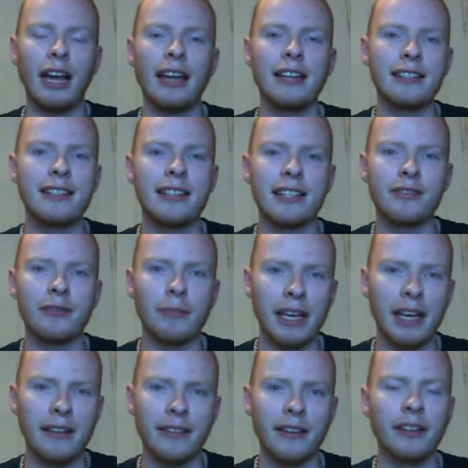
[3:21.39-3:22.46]
entities from the
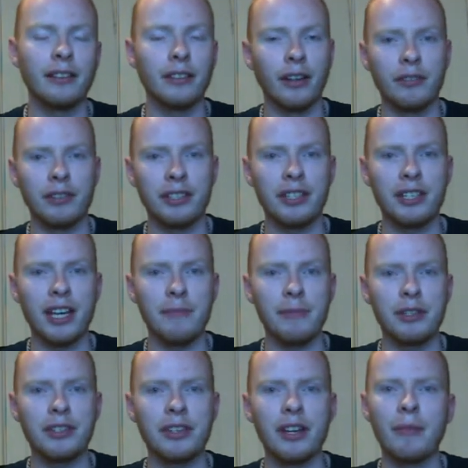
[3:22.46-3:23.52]
ether, known as
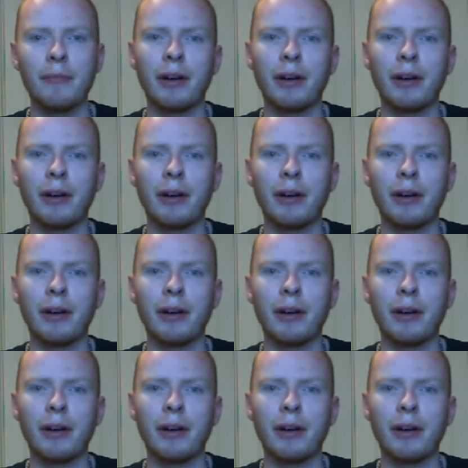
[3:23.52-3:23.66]
demons,